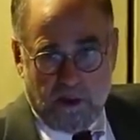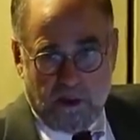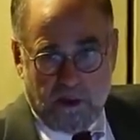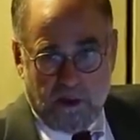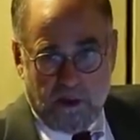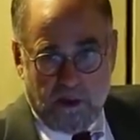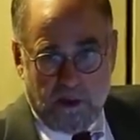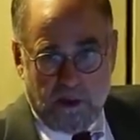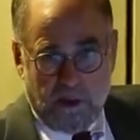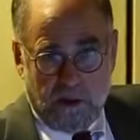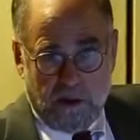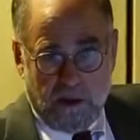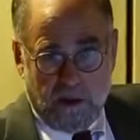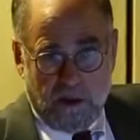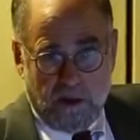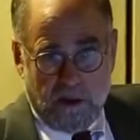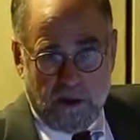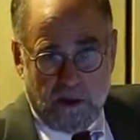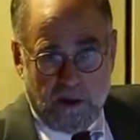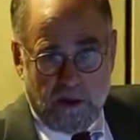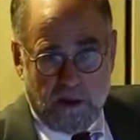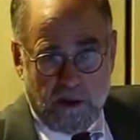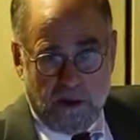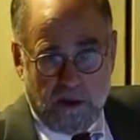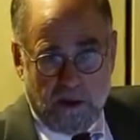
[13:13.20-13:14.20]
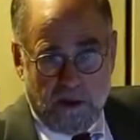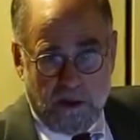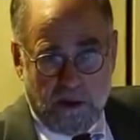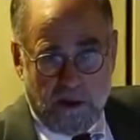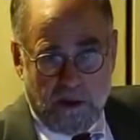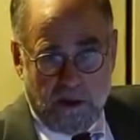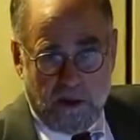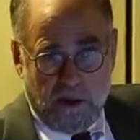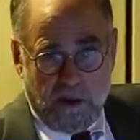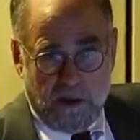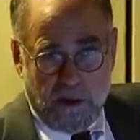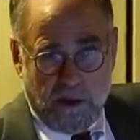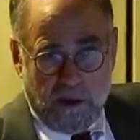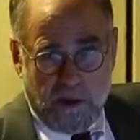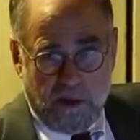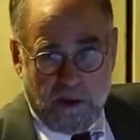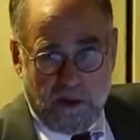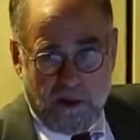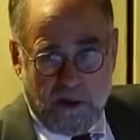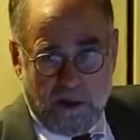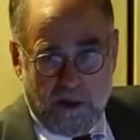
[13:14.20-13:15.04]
(no one is talking)